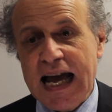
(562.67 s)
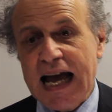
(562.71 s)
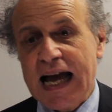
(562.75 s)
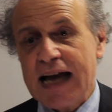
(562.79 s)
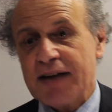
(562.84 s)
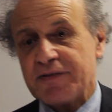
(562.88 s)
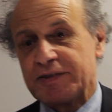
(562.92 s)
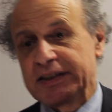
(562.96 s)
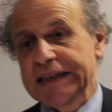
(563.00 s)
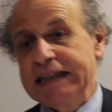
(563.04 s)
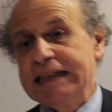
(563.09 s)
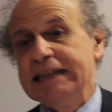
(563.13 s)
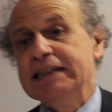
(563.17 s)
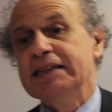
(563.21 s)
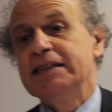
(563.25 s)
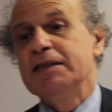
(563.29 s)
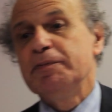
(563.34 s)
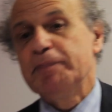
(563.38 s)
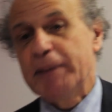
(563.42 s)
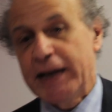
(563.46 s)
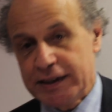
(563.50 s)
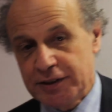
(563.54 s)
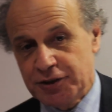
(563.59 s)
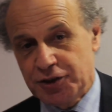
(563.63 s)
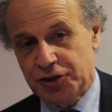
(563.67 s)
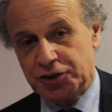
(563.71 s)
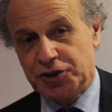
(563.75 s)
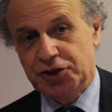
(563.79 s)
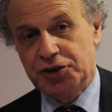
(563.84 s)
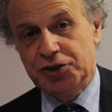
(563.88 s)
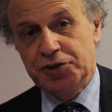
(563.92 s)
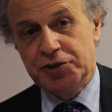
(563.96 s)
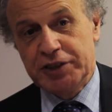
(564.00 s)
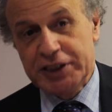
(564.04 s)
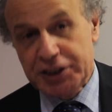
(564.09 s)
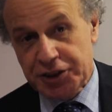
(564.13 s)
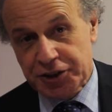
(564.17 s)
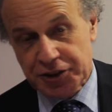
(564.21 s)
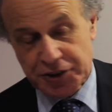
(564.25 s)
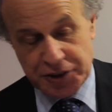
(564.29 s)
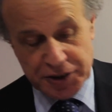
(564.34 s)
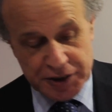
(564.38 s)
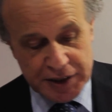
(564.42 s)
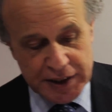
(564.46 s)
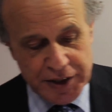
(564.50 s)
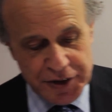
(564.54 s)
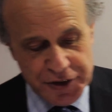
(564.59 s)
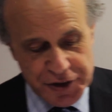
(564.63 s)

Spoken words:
have an independent judicial